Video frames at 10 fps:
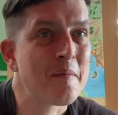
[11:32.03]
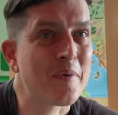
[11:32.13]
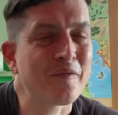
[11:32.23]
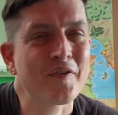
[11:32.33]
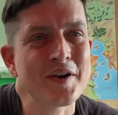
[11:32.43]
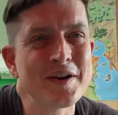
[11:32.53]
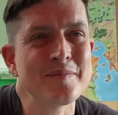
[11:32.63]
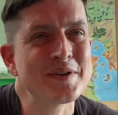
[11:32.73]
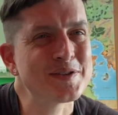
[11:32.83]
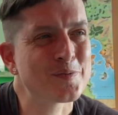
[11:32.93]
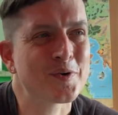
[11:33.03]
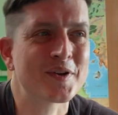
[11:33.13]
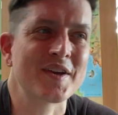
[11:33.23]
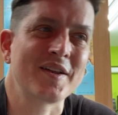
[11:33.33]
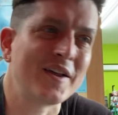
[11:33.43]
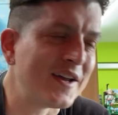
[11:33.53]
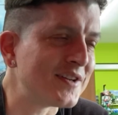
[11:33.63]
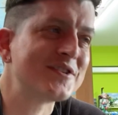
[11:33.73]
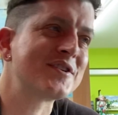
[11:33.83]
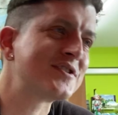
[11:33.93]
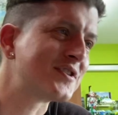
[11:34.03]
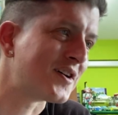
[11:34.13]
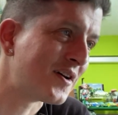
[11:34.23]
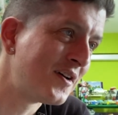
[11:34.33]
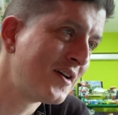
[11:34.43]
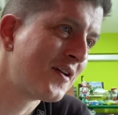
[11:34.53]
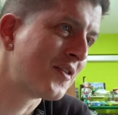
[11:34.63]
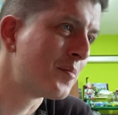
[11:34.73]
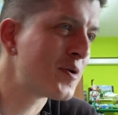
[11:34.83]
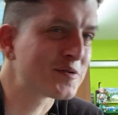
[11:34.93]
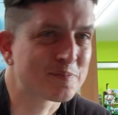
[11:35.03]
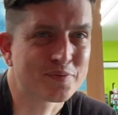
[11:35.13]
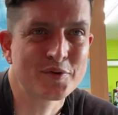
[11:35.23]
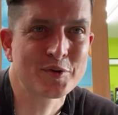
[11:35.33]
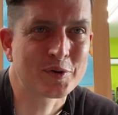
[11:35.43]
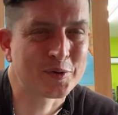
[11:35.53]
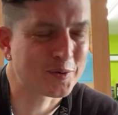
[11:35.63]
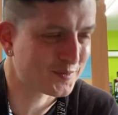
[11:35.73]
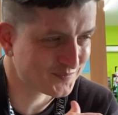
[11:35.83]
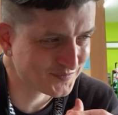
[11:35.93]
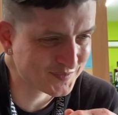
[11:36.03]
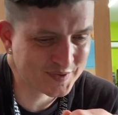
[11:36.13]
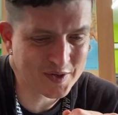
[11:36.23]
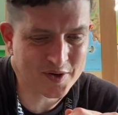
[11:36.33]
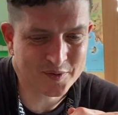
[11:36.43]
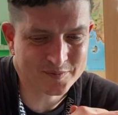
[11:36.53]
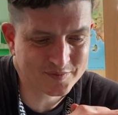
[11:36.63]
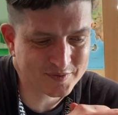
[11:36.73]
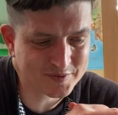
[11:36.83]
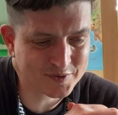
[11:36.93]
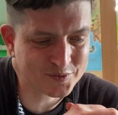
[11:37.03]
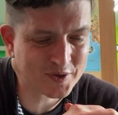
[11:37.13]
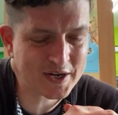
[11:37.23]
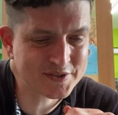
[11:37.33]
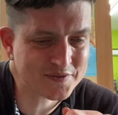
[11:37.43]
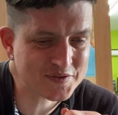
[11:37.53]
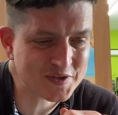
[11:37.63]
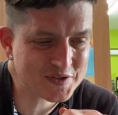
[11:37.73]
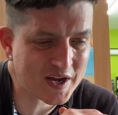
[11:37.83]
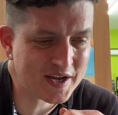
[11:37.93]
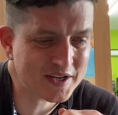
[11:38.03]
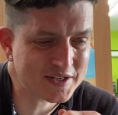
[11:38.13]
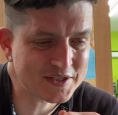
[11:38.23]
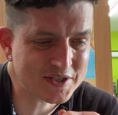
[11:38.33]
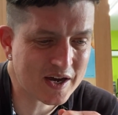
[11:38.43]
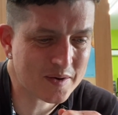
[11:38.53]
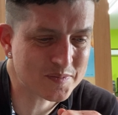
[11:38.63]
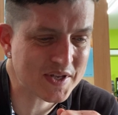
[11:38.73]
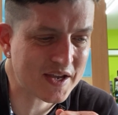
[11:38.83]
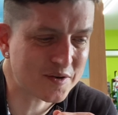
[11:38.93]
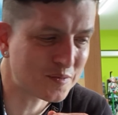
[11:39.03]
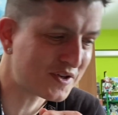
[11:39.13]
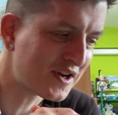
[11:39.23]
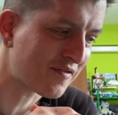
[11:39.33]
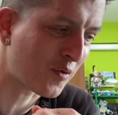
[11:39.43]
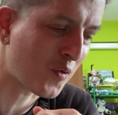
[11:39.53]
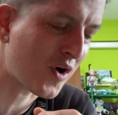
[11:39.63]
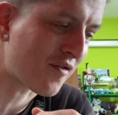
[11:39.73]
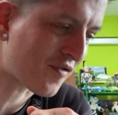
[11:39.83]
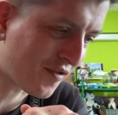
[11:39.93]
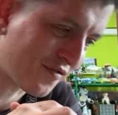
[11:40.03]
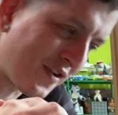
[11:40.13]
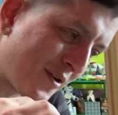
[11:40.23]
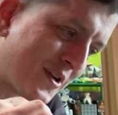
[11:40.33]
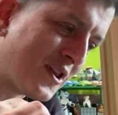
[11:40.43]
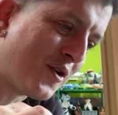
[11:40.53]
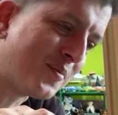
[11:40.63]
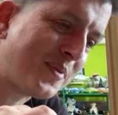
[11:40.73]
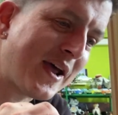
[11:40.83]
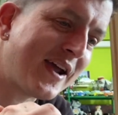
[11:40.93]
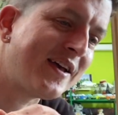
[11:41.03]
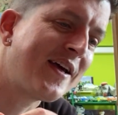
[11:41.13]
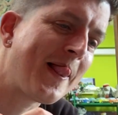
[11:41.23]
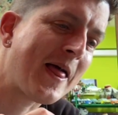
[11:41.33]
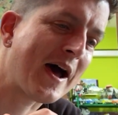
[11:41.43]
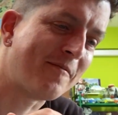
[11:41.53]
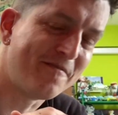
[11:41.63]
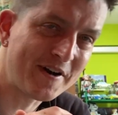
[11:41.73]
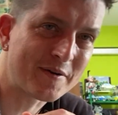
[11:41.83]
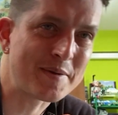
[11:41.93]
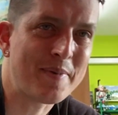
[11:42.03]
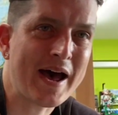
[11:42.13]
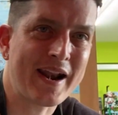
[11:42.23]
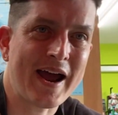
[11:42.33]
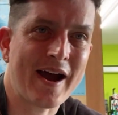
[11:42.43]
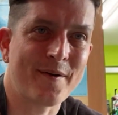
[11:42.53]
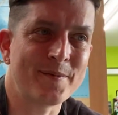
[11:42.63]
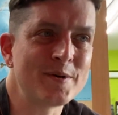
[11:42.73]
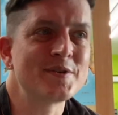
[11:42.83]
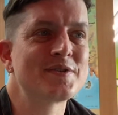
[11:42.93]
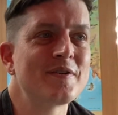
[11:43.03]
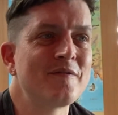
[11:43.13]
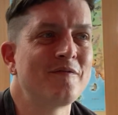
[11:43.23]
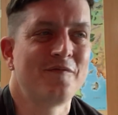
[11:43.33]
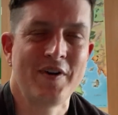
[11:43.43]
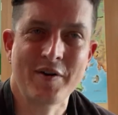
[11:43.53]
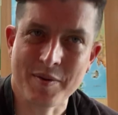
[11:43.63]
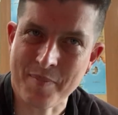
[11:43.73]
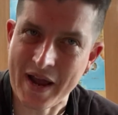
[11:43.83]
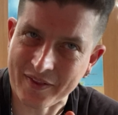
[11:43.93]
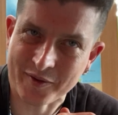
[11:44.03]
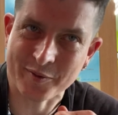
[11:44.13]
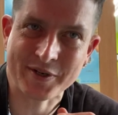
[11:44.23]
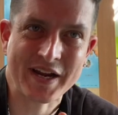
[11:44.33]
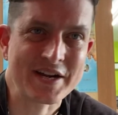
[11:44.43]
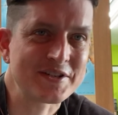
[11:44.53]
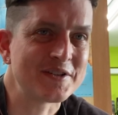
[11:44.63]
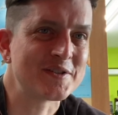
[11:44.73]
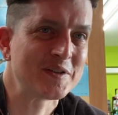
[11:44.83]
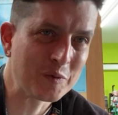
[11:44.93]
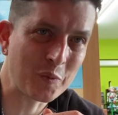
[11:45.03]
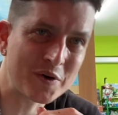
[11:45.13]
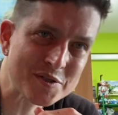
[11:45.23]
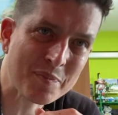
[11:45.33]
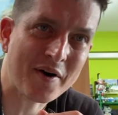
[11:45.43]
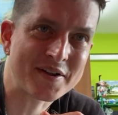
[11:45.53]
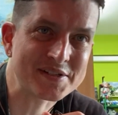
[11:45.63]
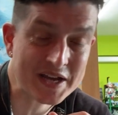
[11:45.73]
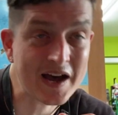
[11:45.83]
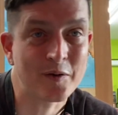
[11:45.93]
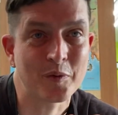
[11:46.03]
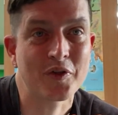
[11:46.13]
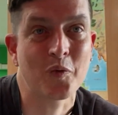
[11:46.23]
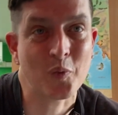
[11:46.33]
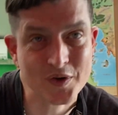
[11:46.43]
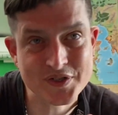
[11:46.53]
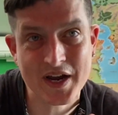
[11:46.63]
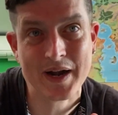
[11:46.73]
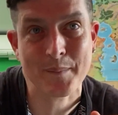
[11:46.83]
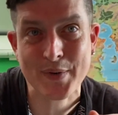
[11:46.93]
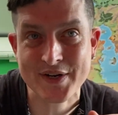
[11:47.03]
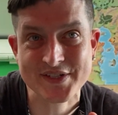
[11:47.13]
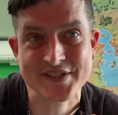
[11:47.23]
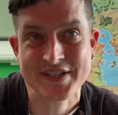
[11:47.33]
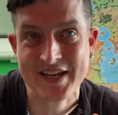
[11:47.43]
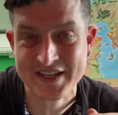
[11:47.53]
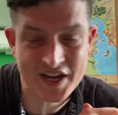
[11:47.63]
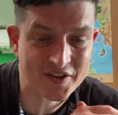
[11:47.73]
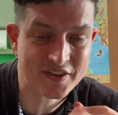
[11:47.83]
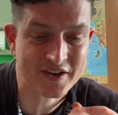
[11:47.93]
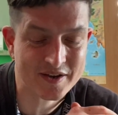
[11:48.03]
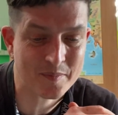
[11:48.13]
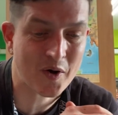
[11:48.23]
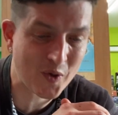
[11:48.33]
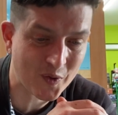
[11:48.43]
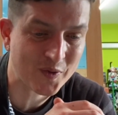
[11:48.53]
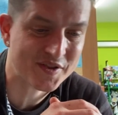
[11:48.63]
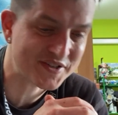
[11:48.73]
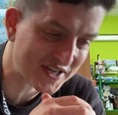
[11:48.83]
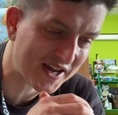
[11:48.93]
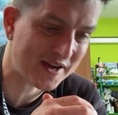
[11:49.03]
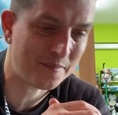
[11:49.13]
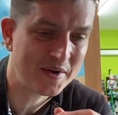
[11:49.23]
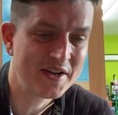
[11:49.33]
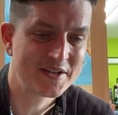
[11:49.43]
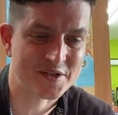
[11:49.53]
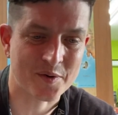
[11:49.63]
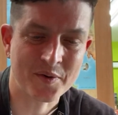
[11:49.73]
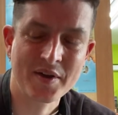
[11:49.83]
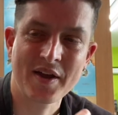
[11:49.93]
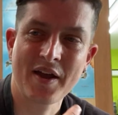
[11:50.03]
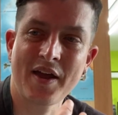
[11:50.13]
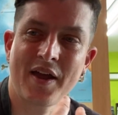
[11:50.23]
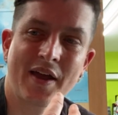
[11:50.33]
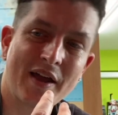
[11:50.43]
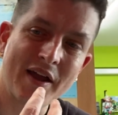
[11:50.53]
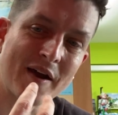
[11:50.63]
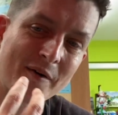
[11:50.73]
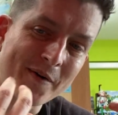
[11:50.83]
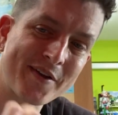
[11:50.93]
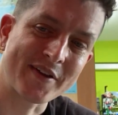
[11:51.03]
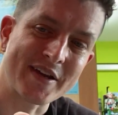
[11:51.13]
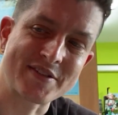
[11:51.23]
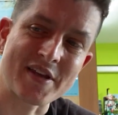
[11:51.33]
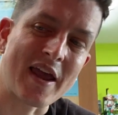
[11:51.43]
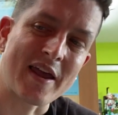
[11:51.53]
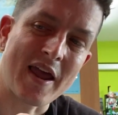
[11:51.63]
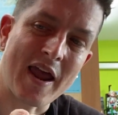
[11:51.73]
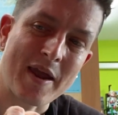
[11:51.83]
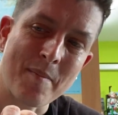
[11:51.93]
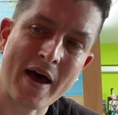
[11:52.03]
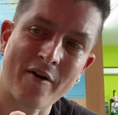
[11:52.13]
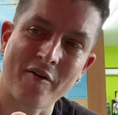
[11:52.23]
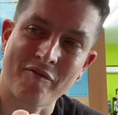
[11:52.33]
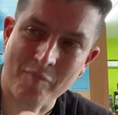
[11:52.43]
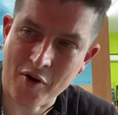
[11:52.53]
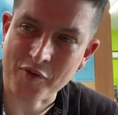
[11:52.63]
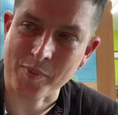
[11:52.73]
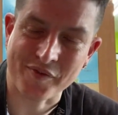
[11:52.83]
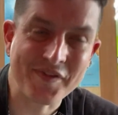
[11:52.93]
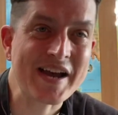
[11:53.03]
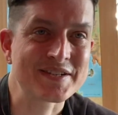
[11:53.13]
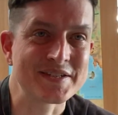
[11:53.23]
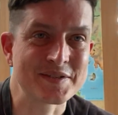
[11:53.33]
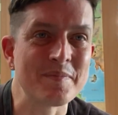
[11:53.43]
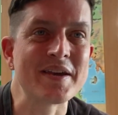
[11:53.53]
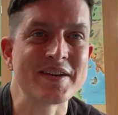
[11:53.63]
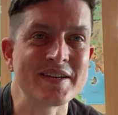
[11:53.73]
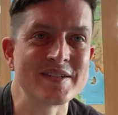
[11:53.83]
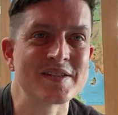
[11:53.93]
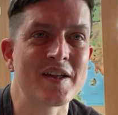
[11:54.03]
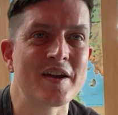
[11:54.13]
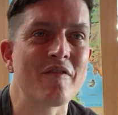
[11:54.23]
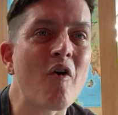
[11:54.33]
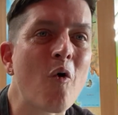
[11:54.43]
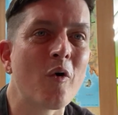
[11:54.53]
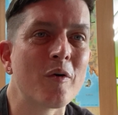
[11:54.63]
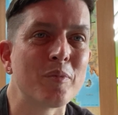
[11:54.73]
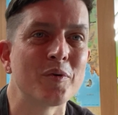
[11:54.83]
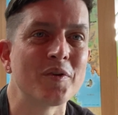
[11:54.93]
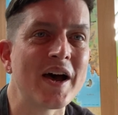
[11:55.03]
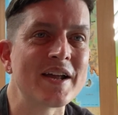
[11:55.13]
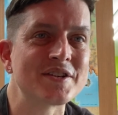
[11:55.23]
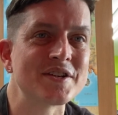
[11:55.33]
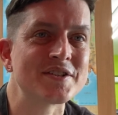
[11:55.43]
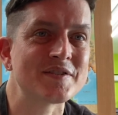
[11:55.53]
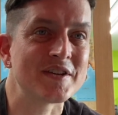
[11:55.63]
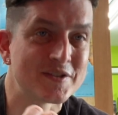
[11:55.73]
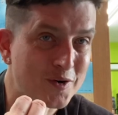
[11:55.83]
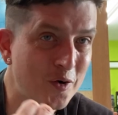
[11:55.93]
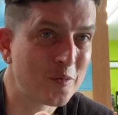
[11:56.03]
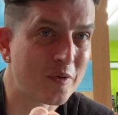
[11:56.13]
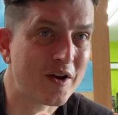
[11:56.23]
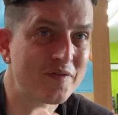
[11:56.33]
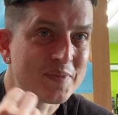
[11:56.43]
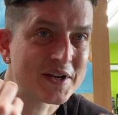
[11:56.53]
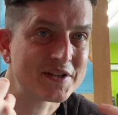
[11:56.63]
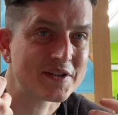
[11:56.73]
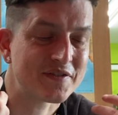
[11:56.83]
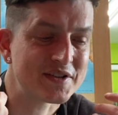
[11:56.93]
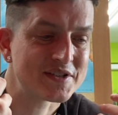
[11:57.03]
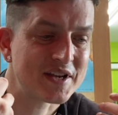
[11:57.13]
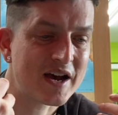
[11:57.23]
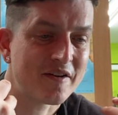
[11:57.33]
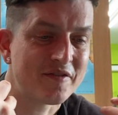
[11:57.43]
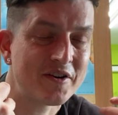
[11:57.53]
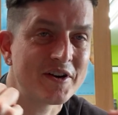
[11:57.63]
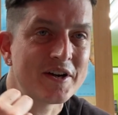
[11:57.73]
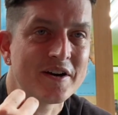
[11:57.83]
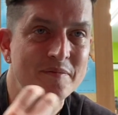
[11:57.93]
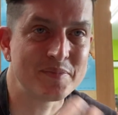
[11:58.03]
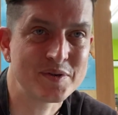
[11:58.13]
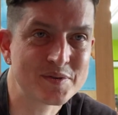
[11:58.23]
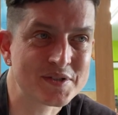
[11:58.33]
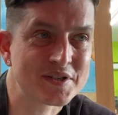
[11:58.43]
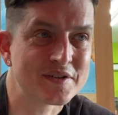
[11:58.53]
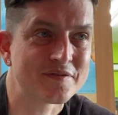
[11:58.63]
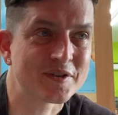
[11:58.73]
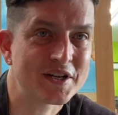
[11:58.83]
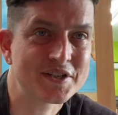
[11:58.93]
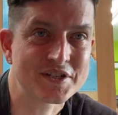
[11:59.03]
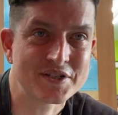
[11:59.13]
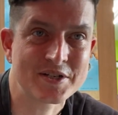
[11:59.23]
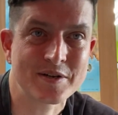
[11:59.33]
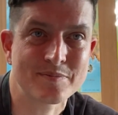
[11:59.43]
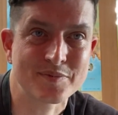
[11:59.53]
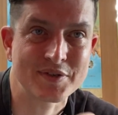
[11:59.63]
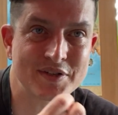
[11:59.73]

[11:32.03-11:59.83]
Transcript: But for him, he's working like just the most brutal, dregs of society jobs that you would never want, for very low pay, at very bad hours, very bad locations, in the worst part of town, with the worst kind of bosses that yell at him all the time. So really it's a matter of multiple facets making his life horrible, not just his home life because of his now very abusive relationship with